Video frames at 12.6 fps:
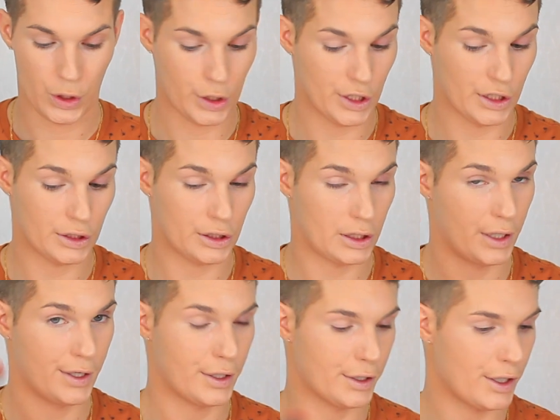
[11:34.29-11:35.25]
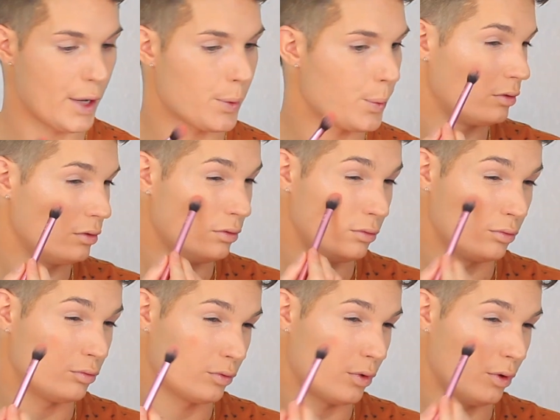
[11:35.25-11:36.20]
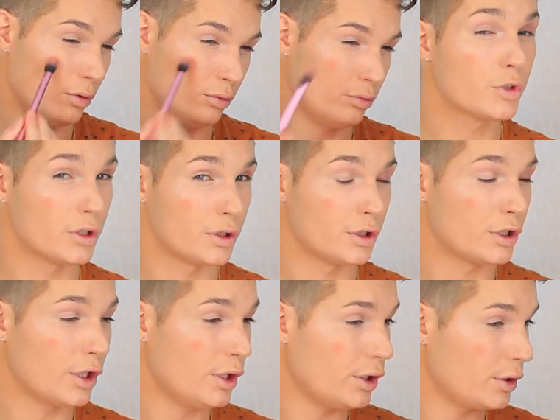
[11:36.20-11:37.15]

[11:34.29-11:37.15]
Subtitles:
Let's go. Ooh, ooh, yeah.